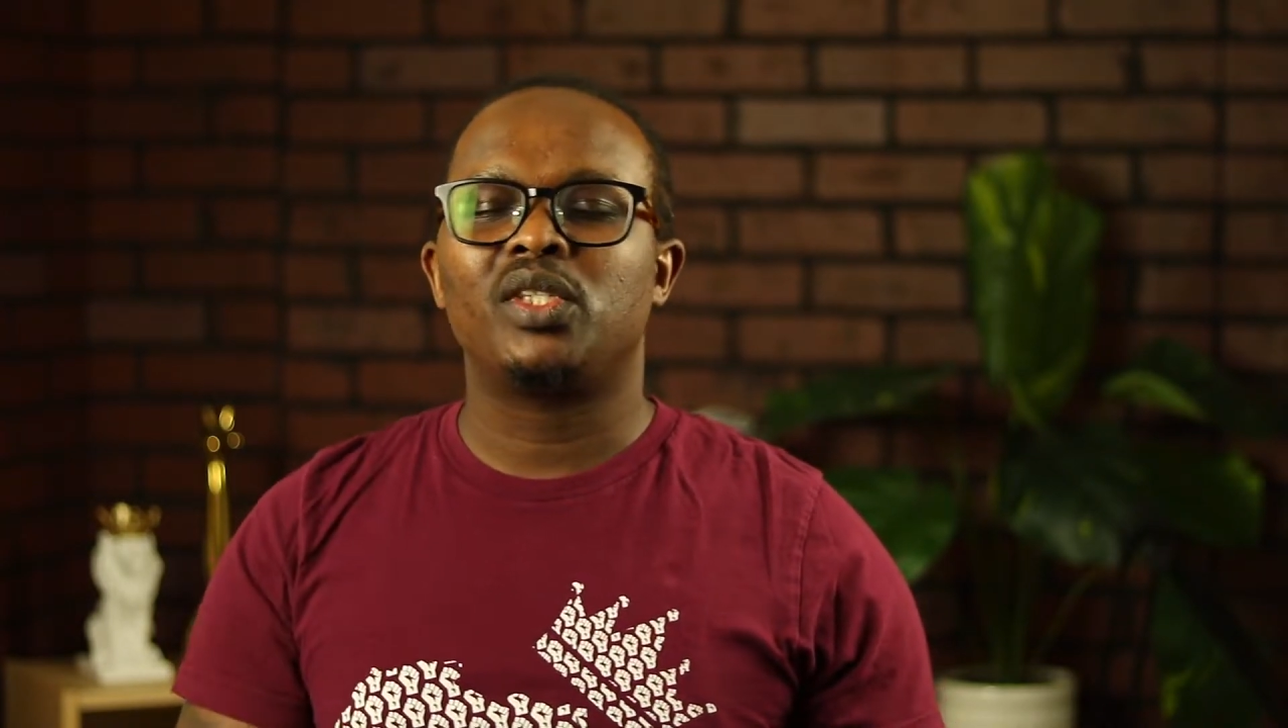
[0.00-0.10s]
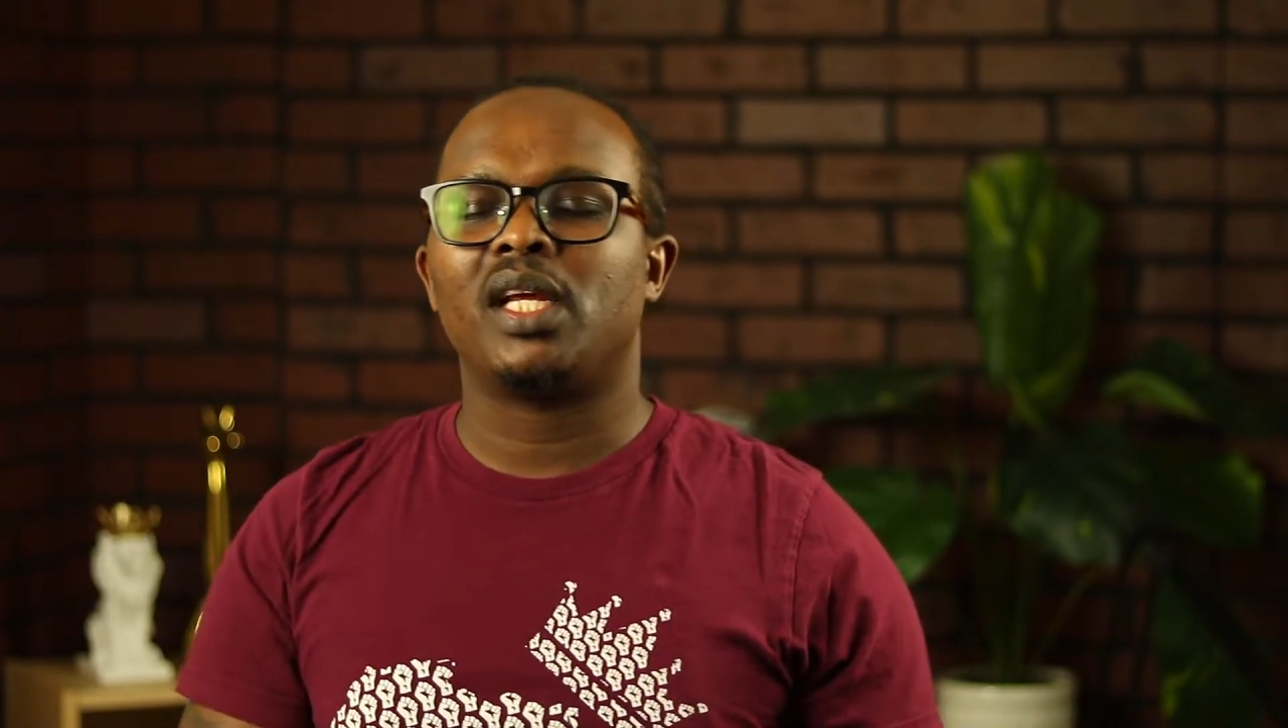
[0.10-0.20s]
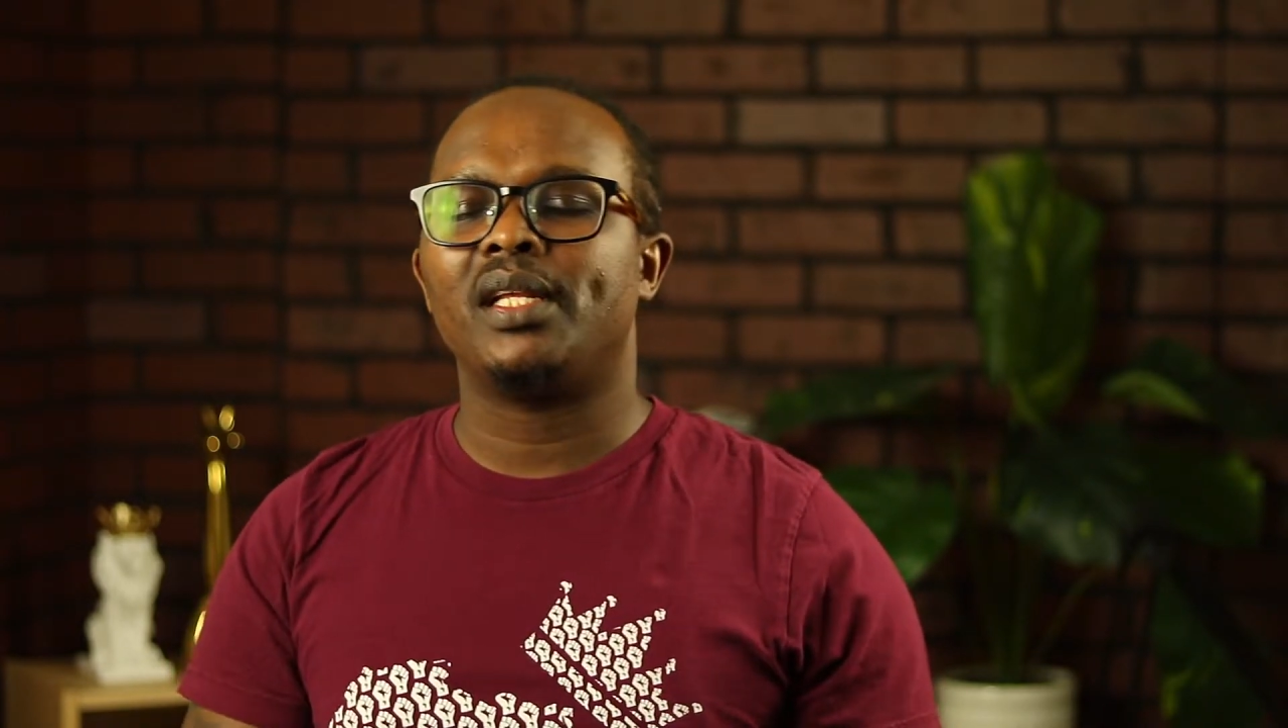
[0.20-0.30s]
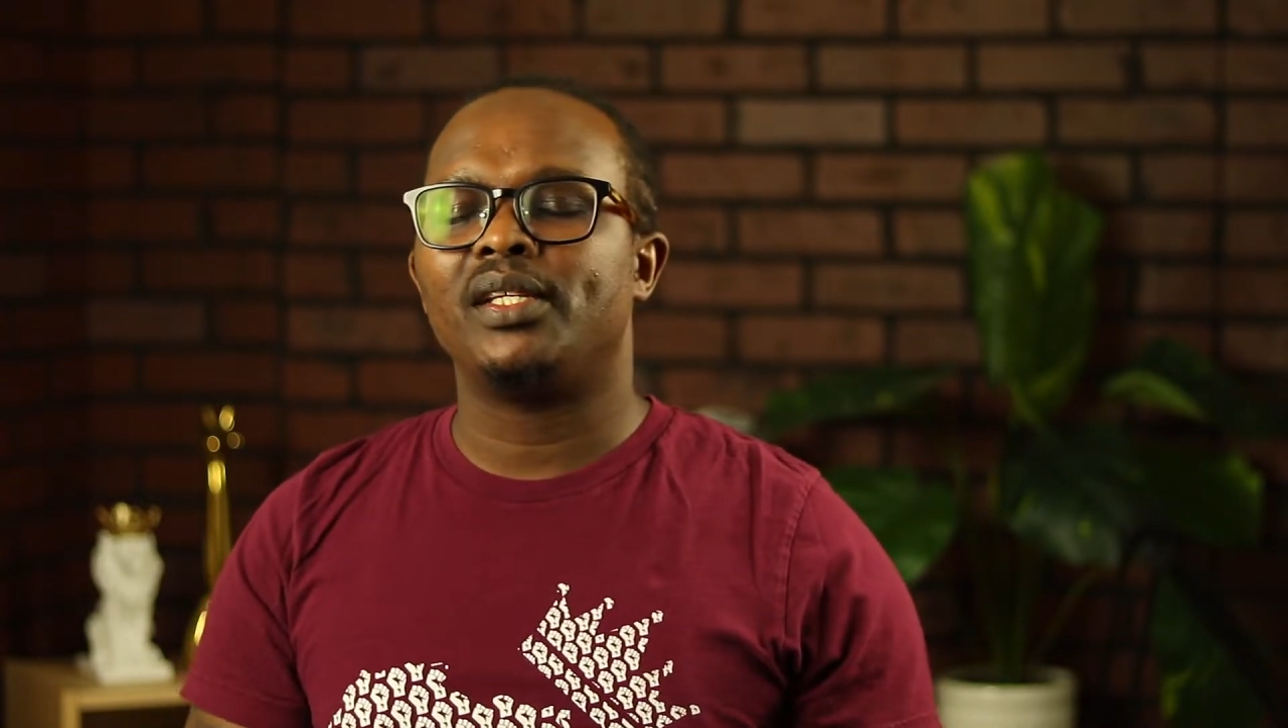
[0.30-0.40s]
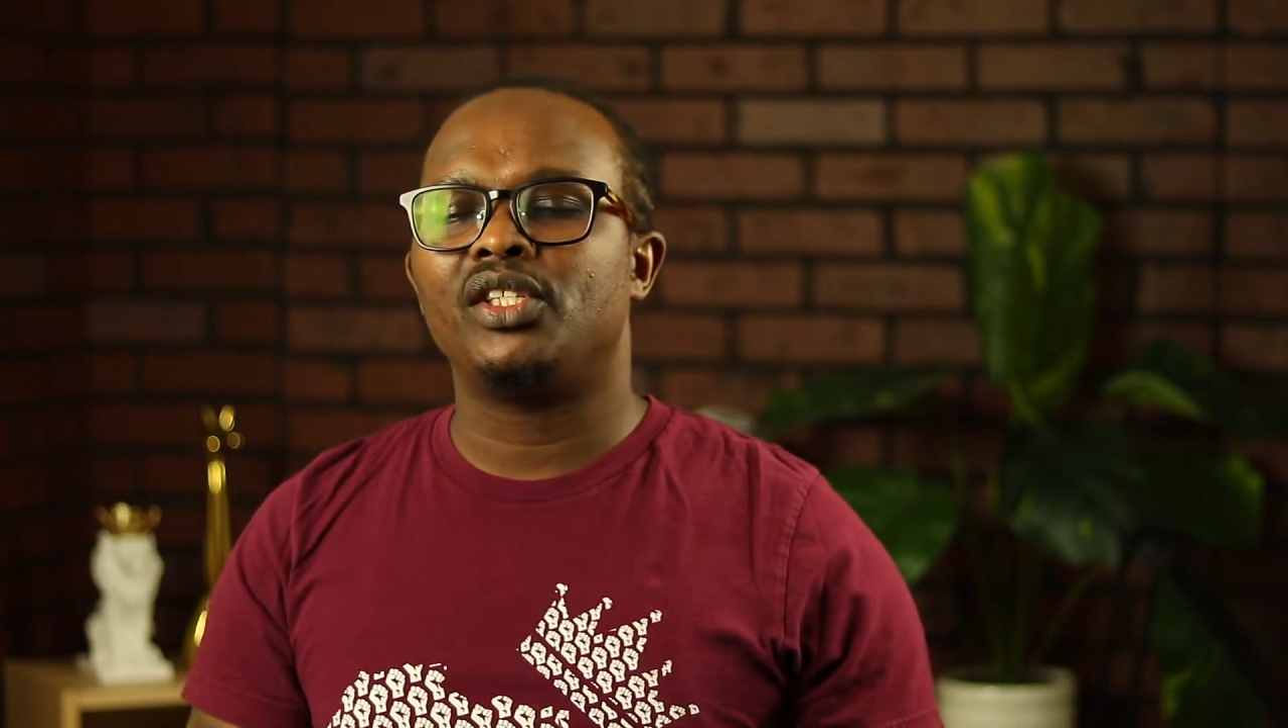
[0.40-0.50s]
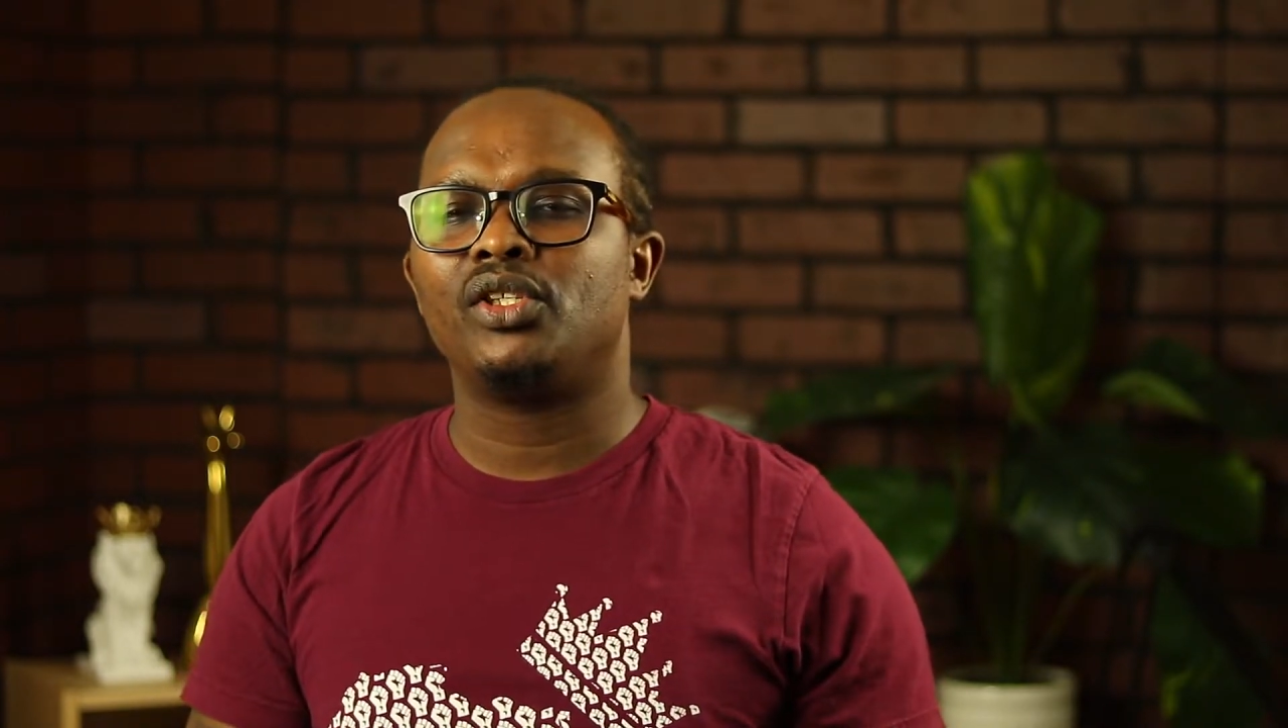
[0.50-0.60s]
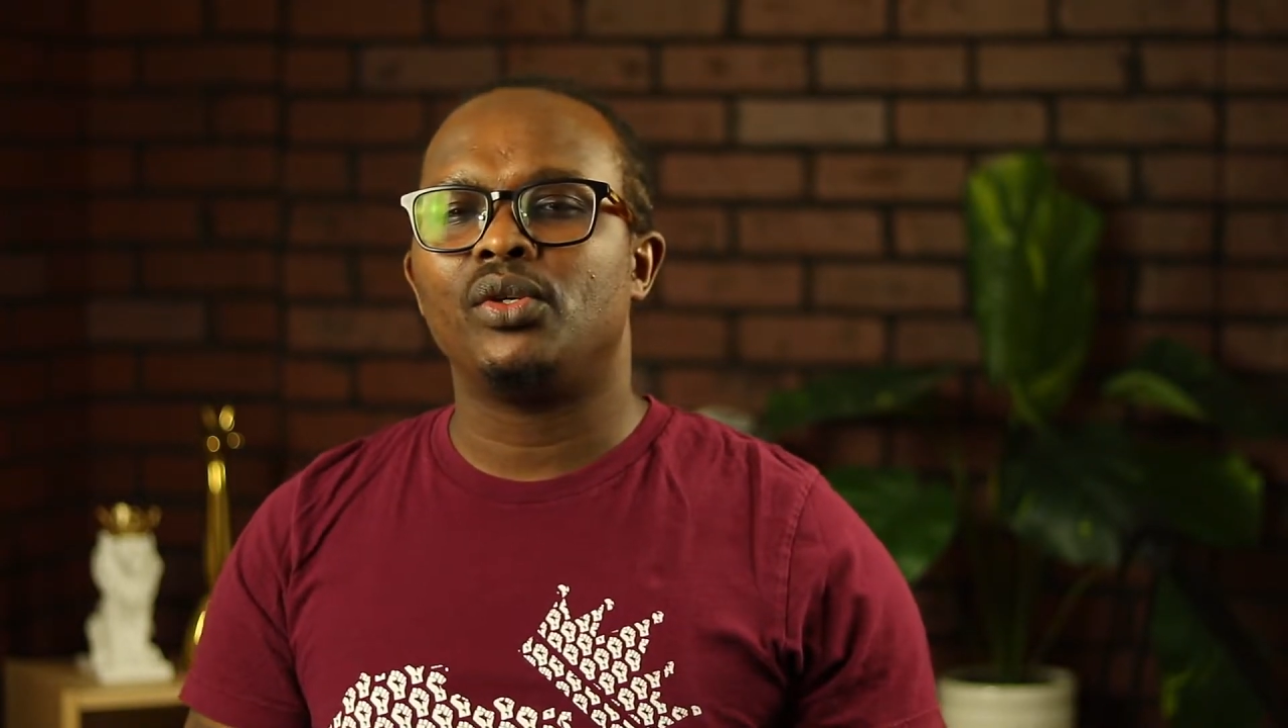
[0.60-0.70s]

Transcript: challenge